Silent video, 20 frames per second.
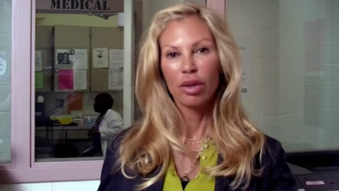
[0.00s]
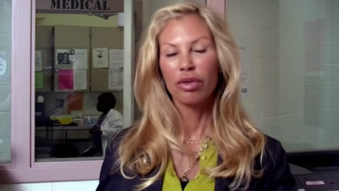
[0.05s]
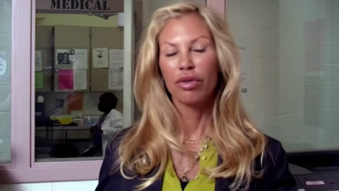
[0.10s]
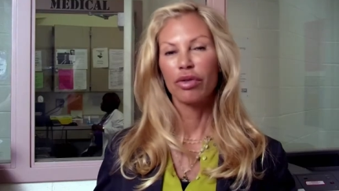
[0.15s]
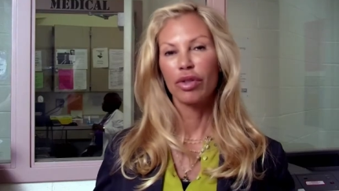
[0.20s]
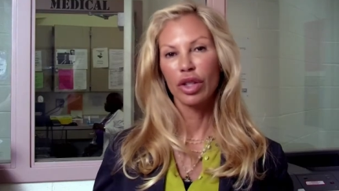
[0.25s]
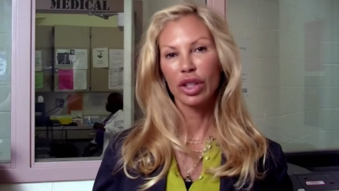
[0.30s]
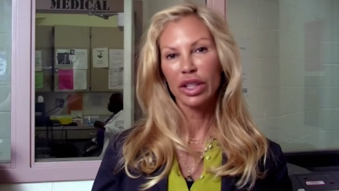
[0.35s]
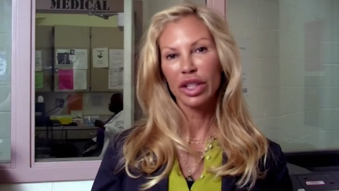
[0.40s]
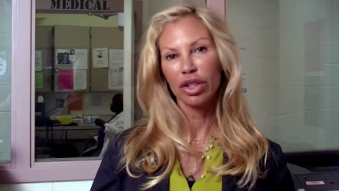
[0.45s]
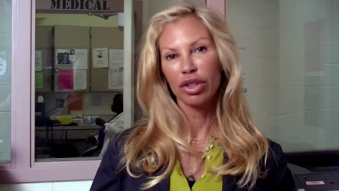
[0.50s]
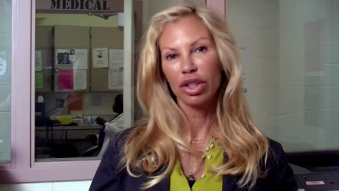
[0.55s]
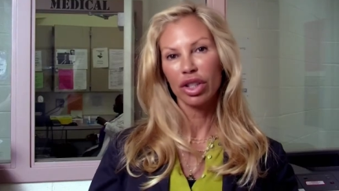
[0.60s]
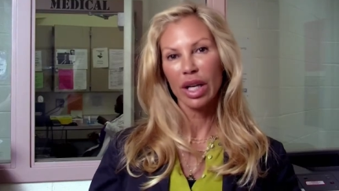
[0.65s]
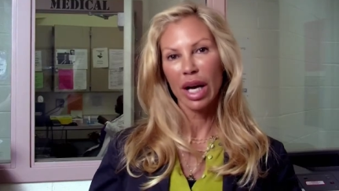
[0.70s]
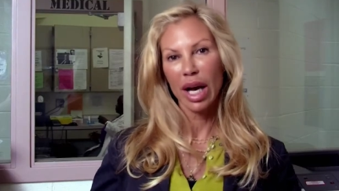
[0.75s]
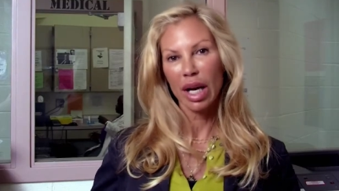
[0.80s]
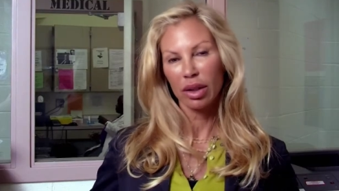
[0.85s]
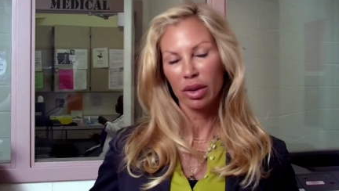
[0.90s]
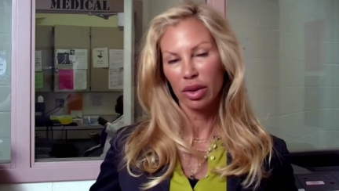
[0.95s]
fully
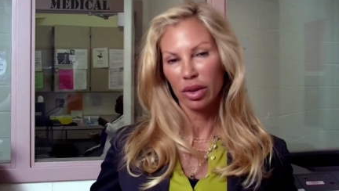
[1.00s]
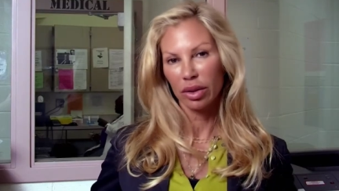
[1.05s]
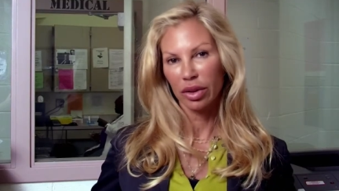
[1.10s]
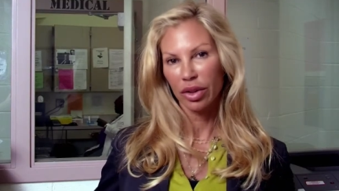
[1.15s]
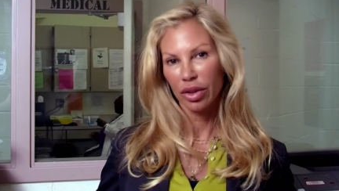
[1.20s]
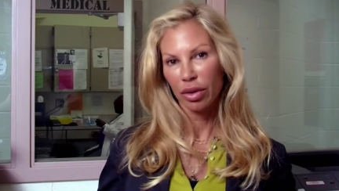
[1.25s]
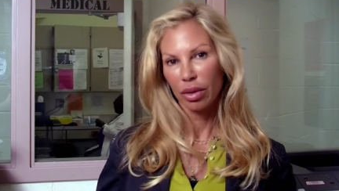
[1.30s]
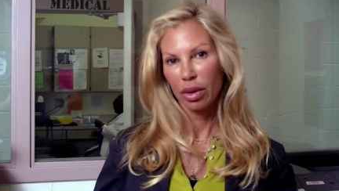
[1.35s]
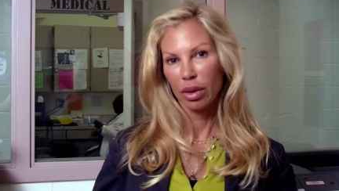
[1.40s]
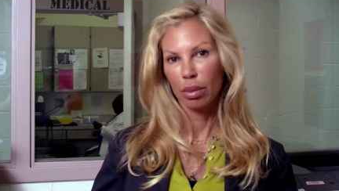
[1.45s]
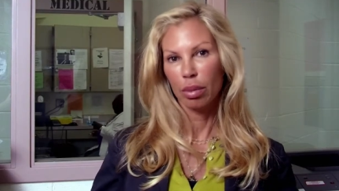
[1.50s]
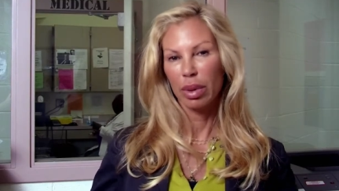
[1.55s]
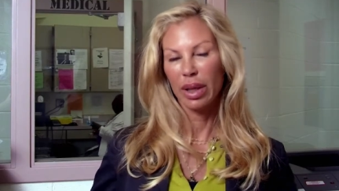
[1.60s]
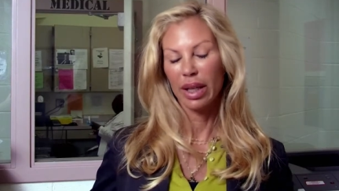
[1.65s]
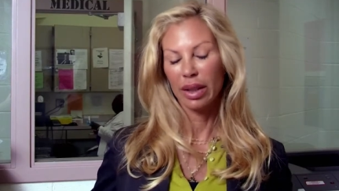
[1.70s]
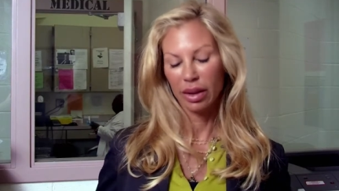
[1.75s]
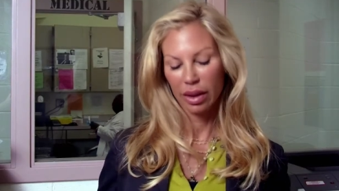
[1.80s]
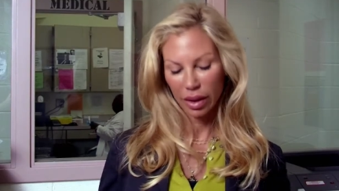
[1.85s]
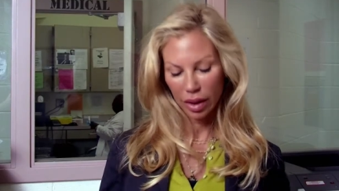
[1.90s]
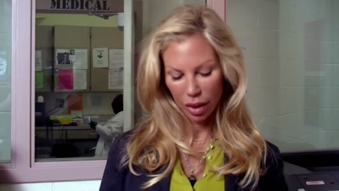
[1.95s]
shackled, her
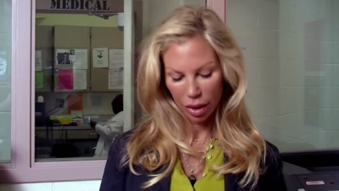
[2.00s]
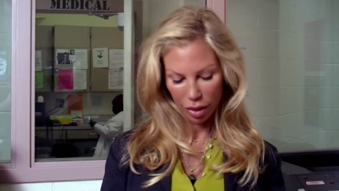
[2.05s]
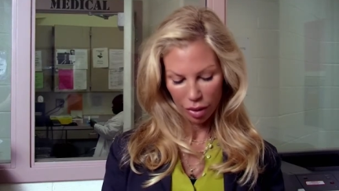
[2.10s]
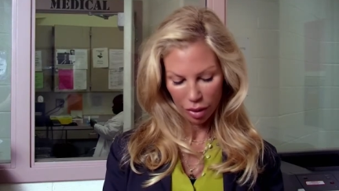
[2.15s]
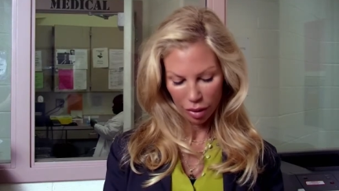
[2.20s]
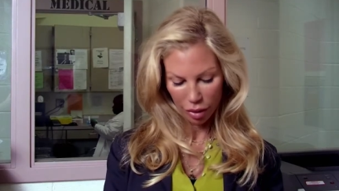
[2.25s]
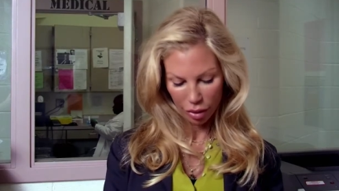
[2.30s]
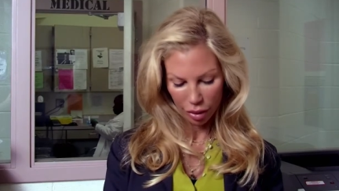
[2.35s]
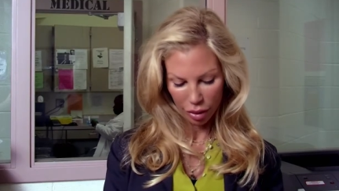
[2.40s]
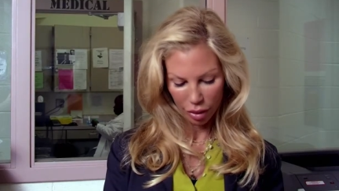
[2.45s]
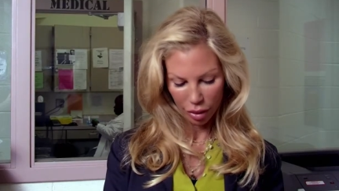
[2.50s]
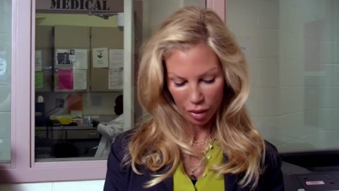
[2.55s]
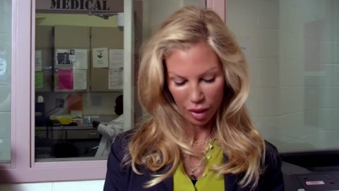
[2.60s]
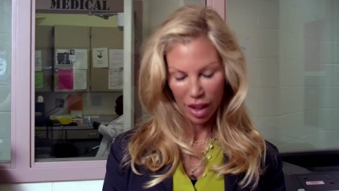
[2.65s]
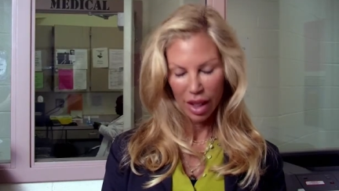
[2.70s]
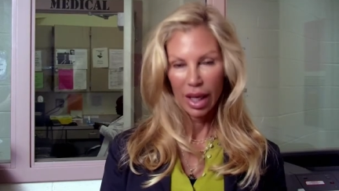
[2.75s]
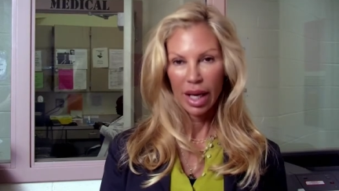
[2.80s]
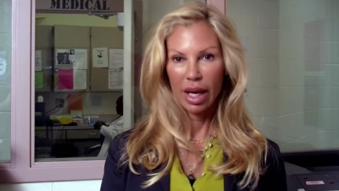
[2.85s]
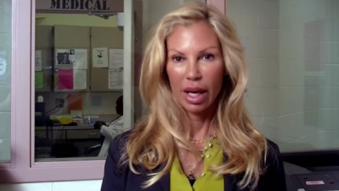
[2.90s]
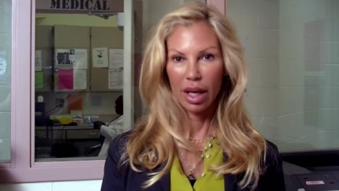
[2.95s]
belly, her
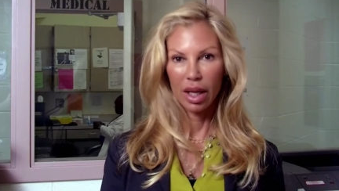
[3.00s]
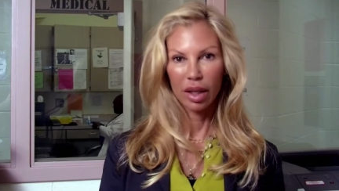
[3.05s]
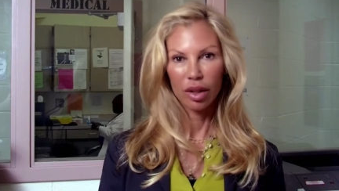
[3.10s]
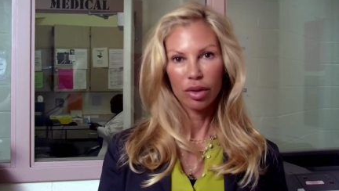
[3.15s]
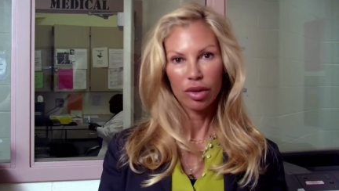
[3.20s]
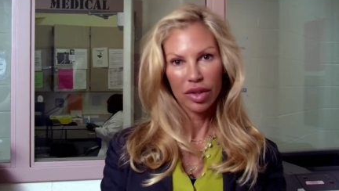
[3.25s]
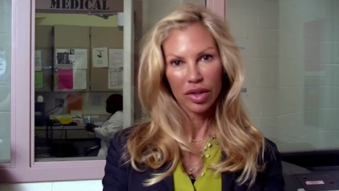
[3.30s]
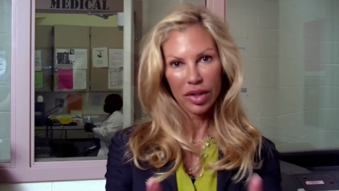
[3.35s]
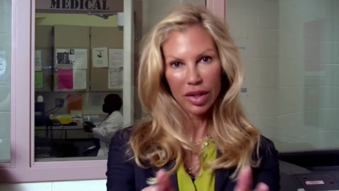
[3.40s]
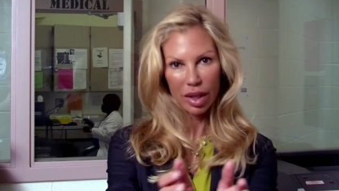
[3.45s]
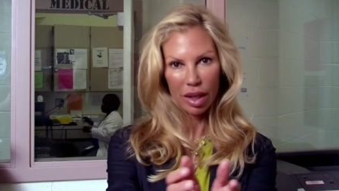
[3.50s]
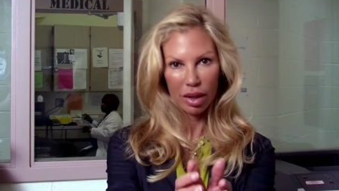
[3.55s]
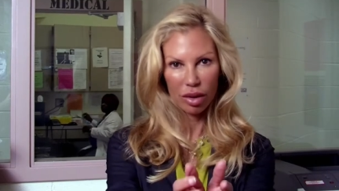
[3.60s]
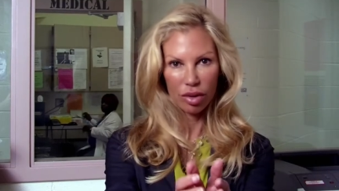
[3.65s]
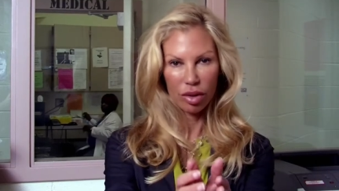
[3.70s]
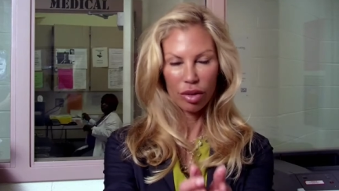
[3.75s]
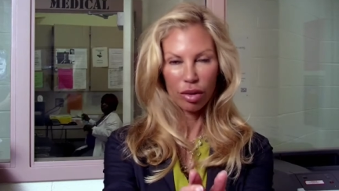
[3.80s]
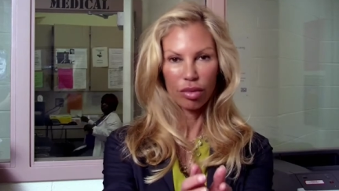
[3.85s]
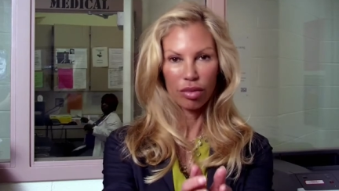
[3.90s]
ankles, and her